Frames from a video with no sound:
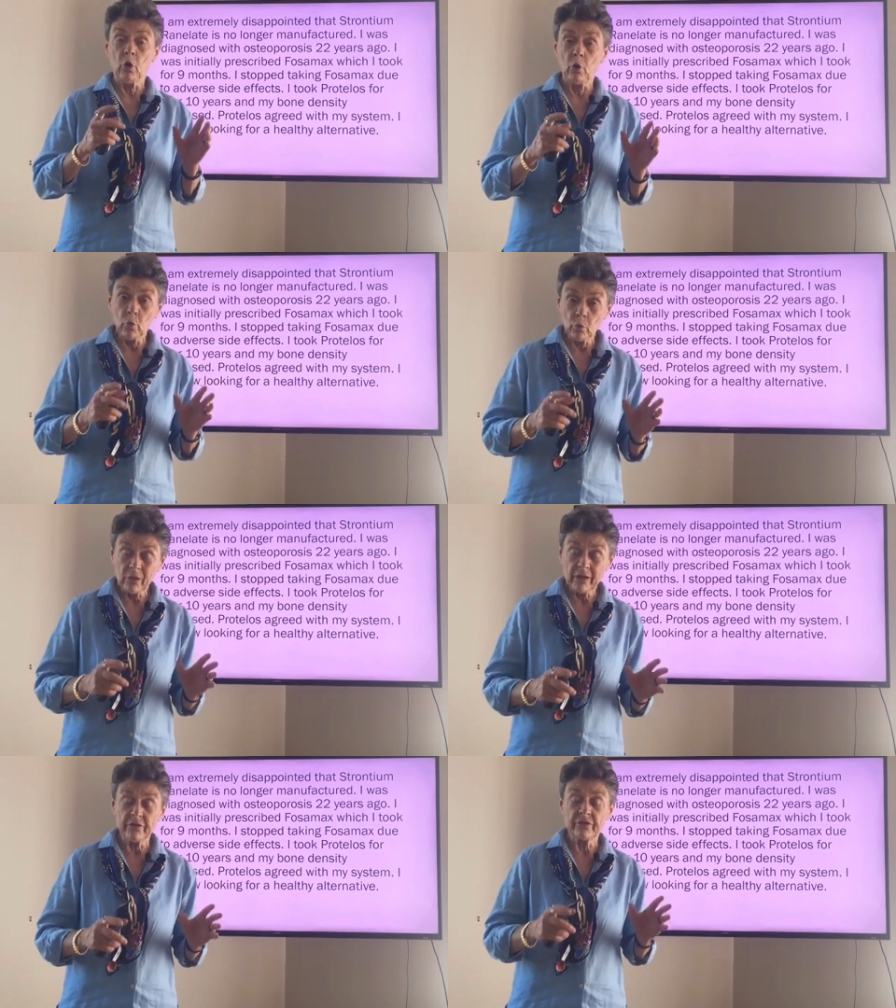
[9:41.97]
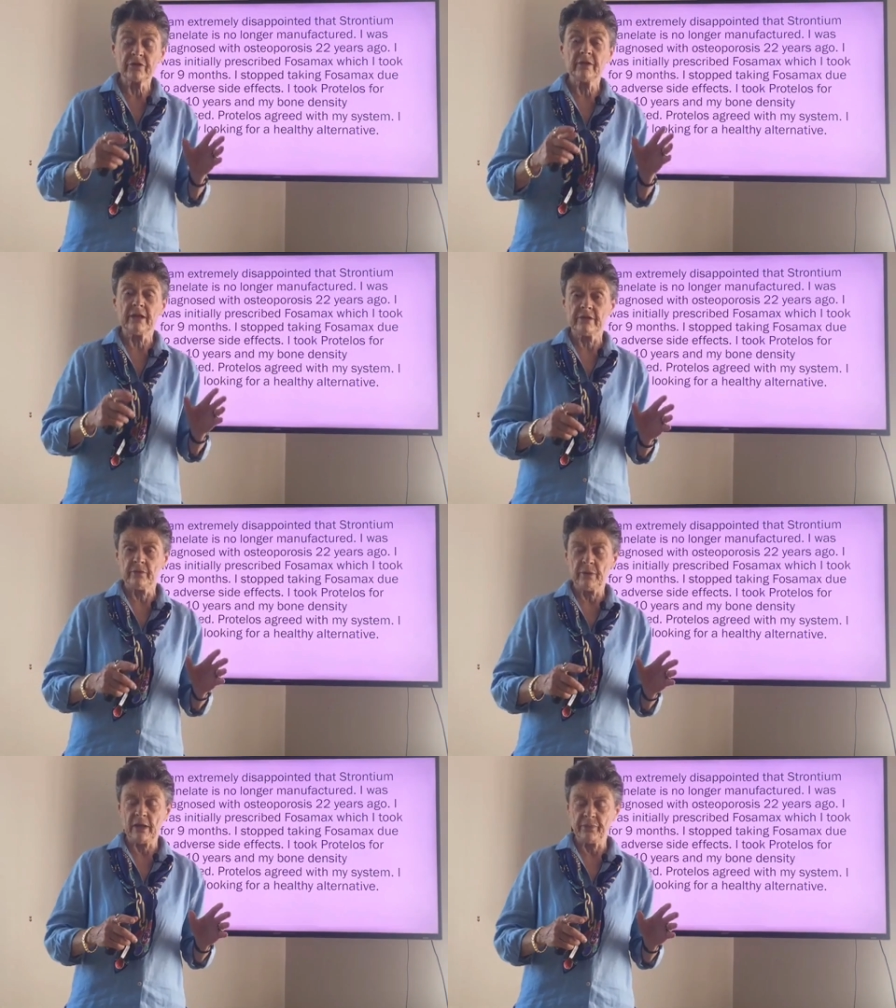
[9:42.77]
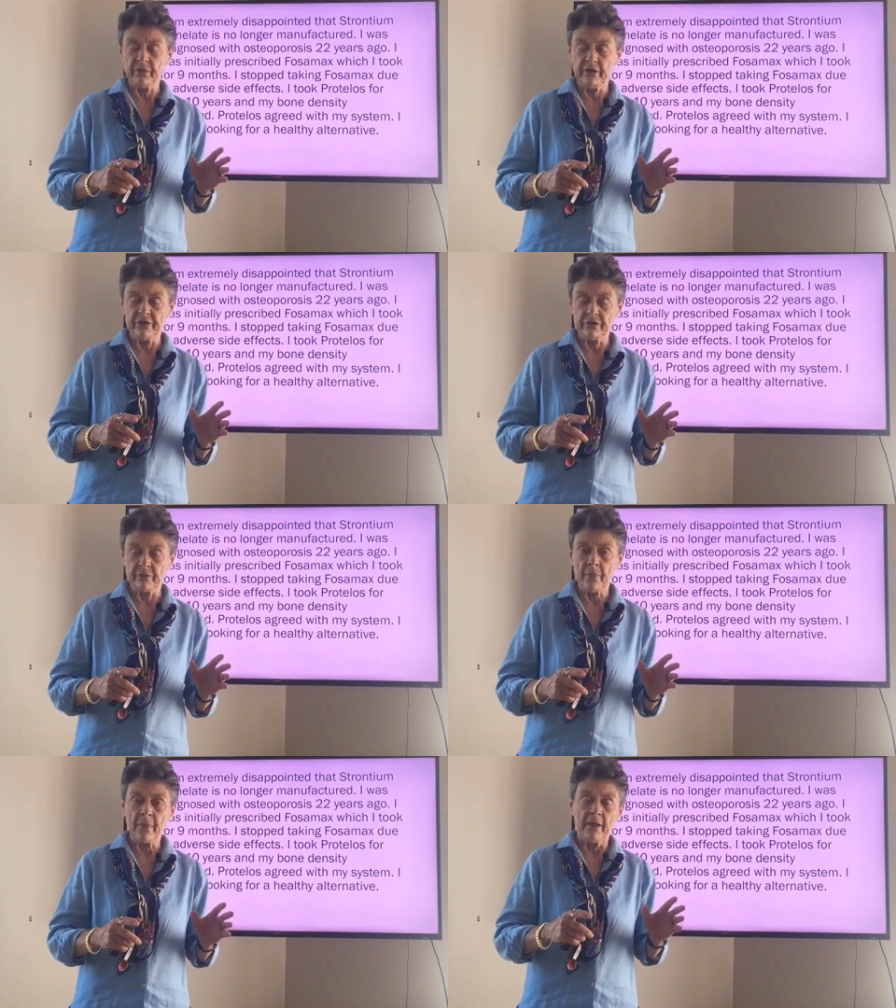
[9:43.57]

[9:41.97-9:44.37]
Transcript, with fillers: only a selected population,